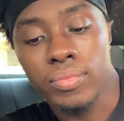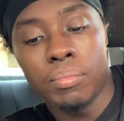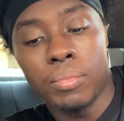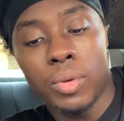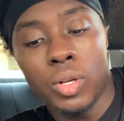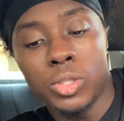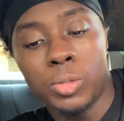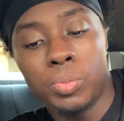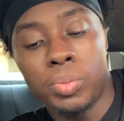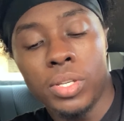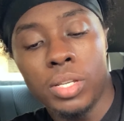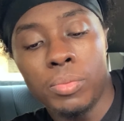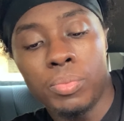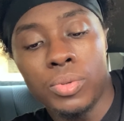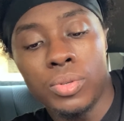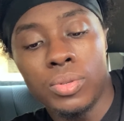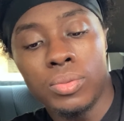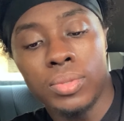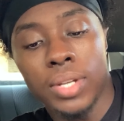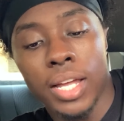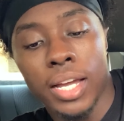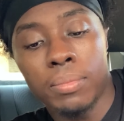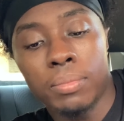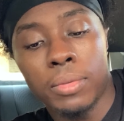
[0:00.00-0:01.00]
Most people
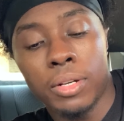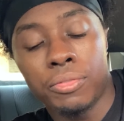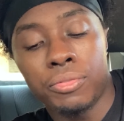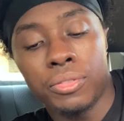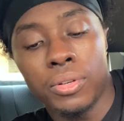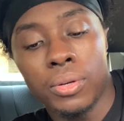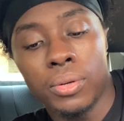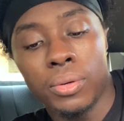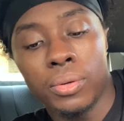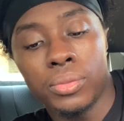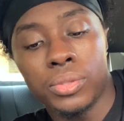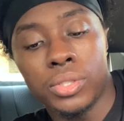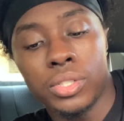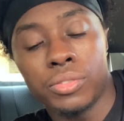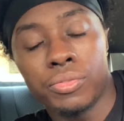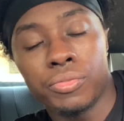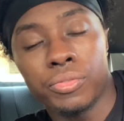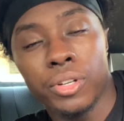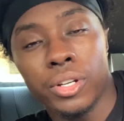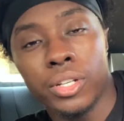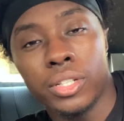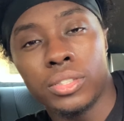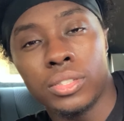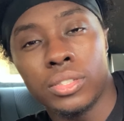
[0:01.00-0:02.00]
like my photos as
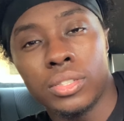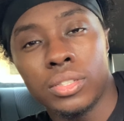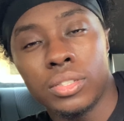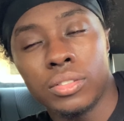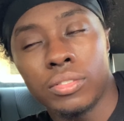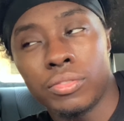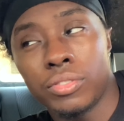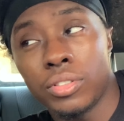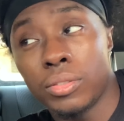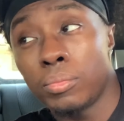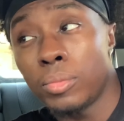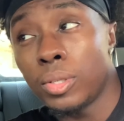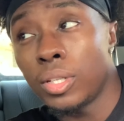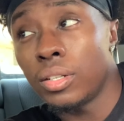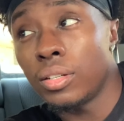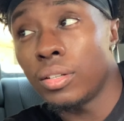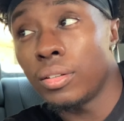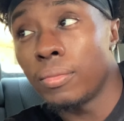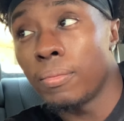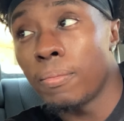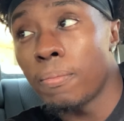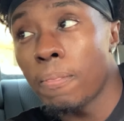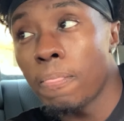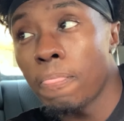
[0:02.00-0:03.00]
friends from, uh, you
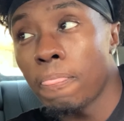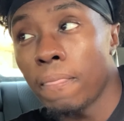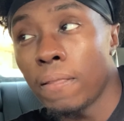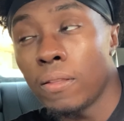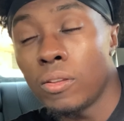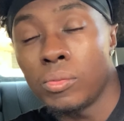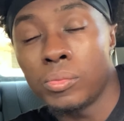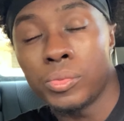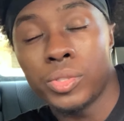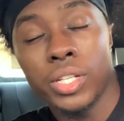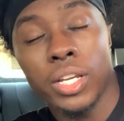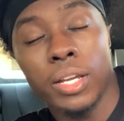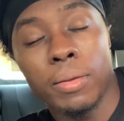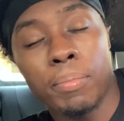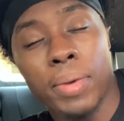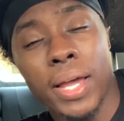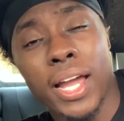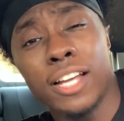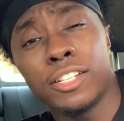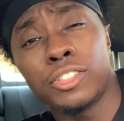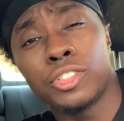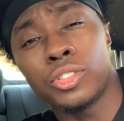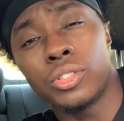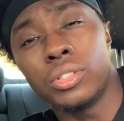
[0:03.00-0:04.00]
know what I'm saying,
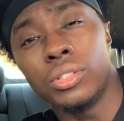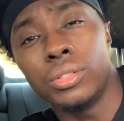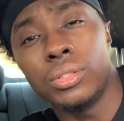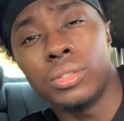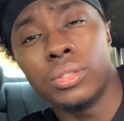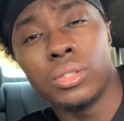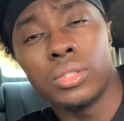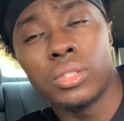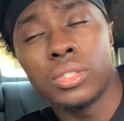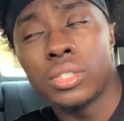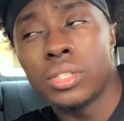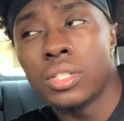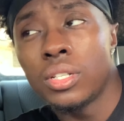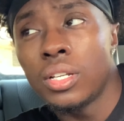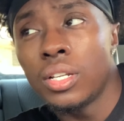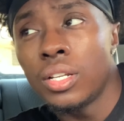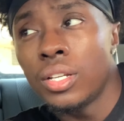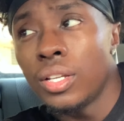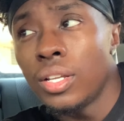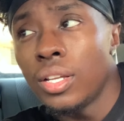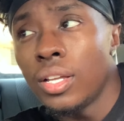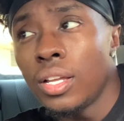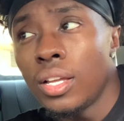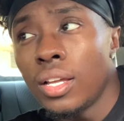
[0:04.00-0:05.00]
past schools.
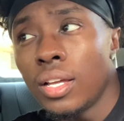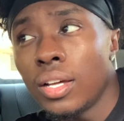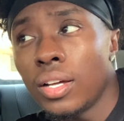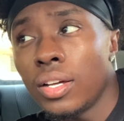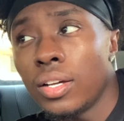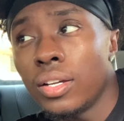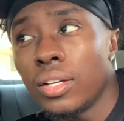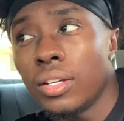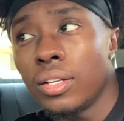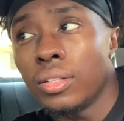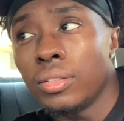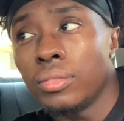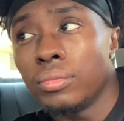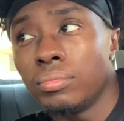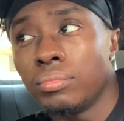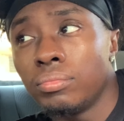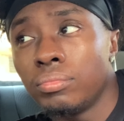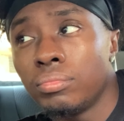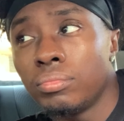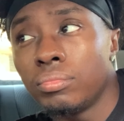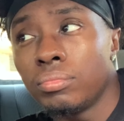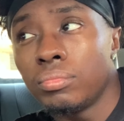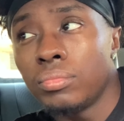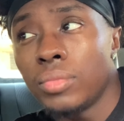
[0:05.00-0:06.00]
Uh,
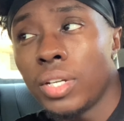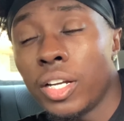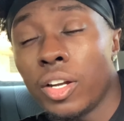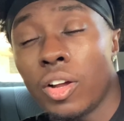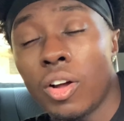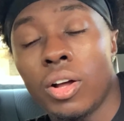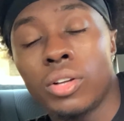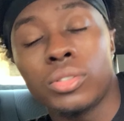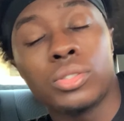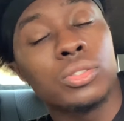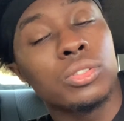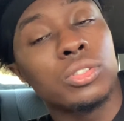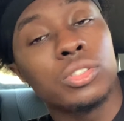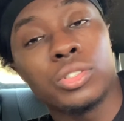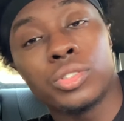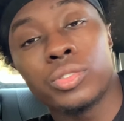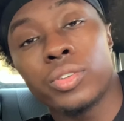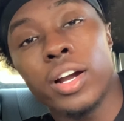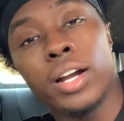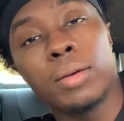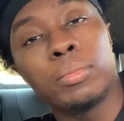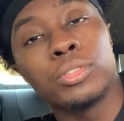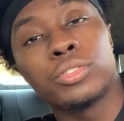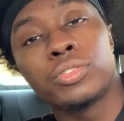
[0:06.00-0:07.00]
and also
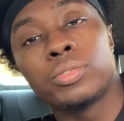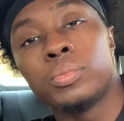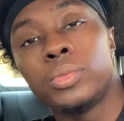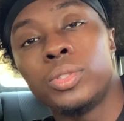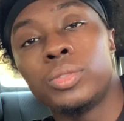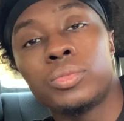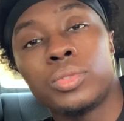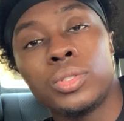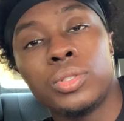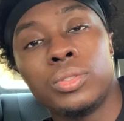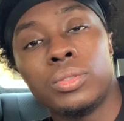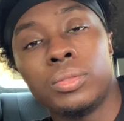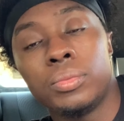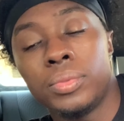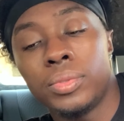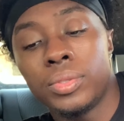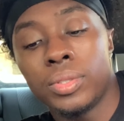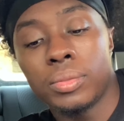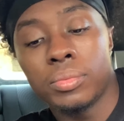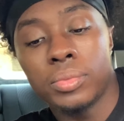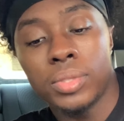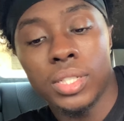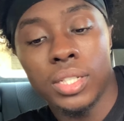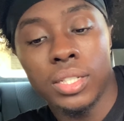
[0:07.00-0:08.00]
subscribers from YouTube, you know
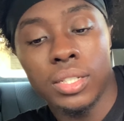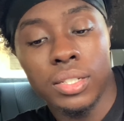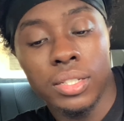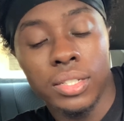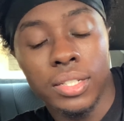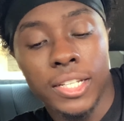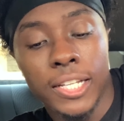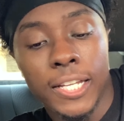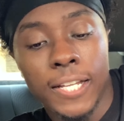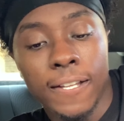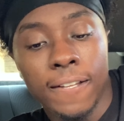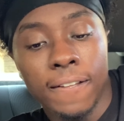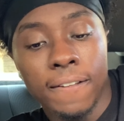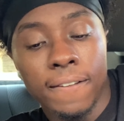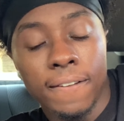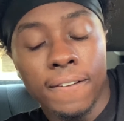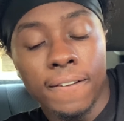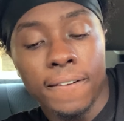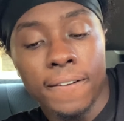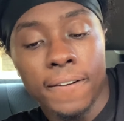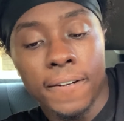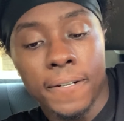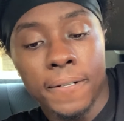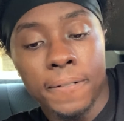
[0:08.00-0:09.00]
what I'm saying?
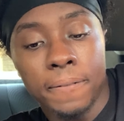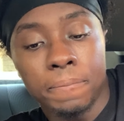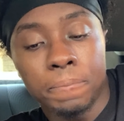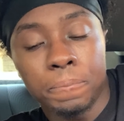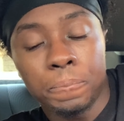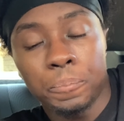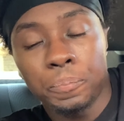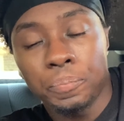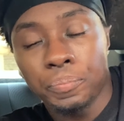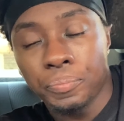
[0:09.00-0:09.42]
Um,